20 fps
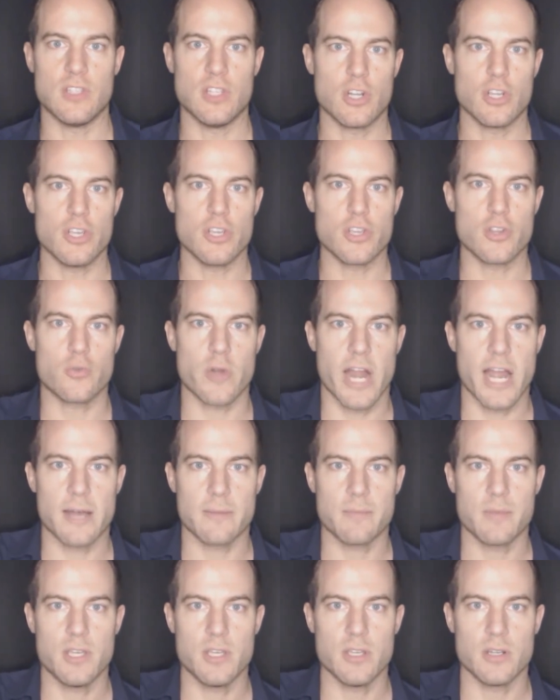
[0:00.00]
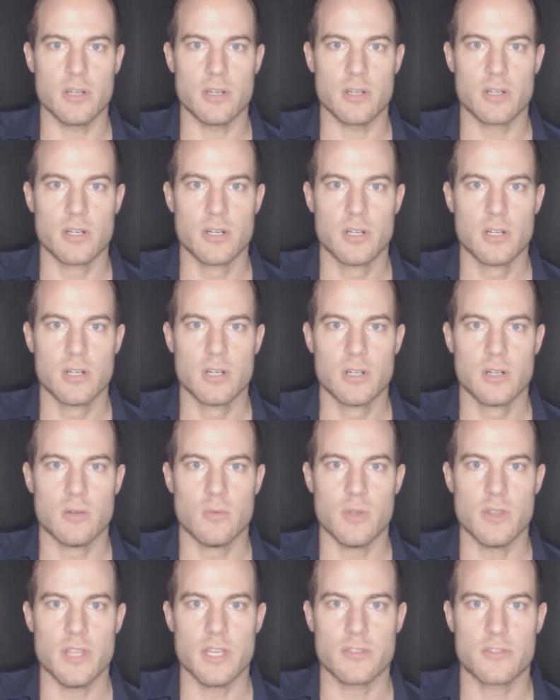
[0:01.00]
You grab here
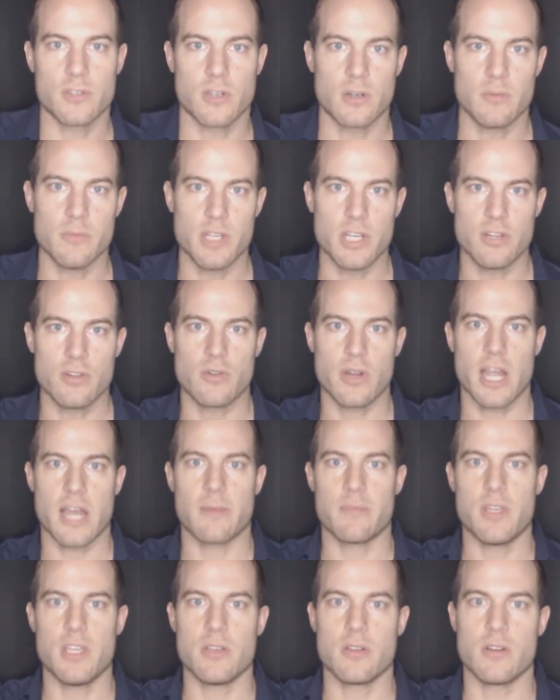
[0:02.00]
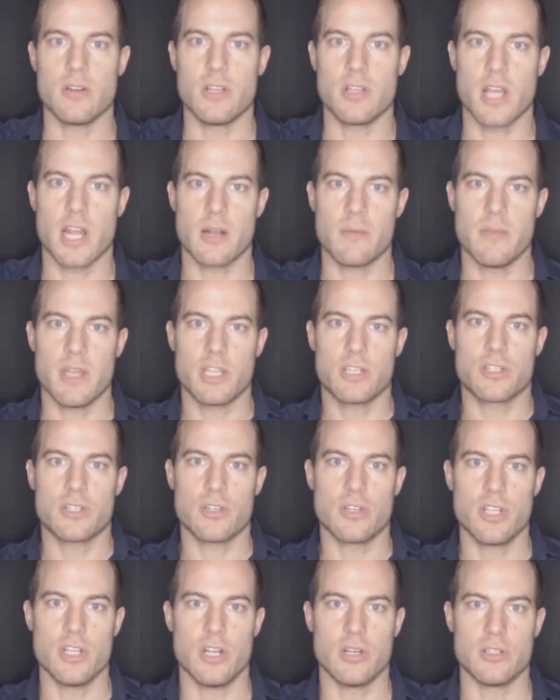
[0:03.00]
with this arm, then you grab here, and you got to make
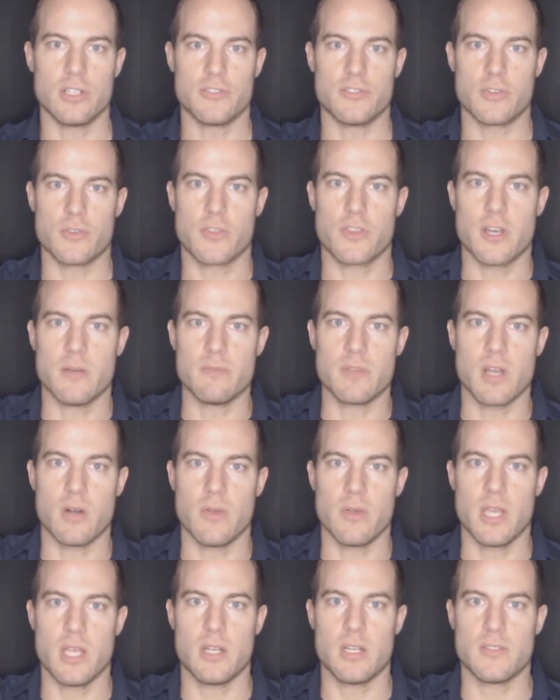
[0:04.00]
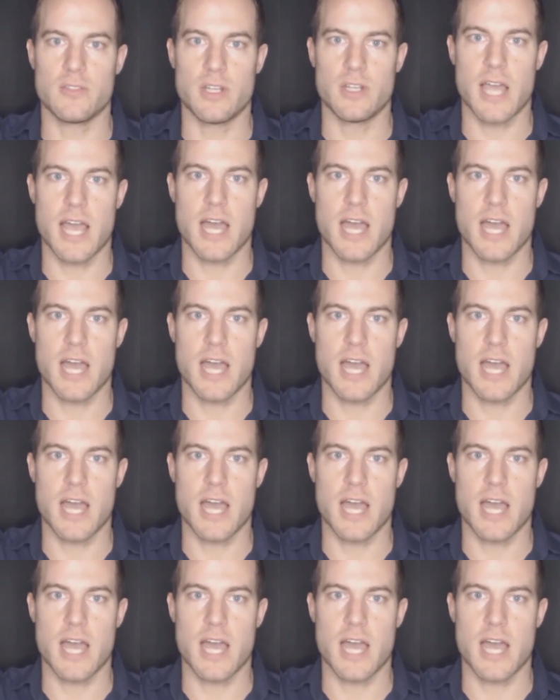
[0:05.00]
sure, does your thumb go in? Does it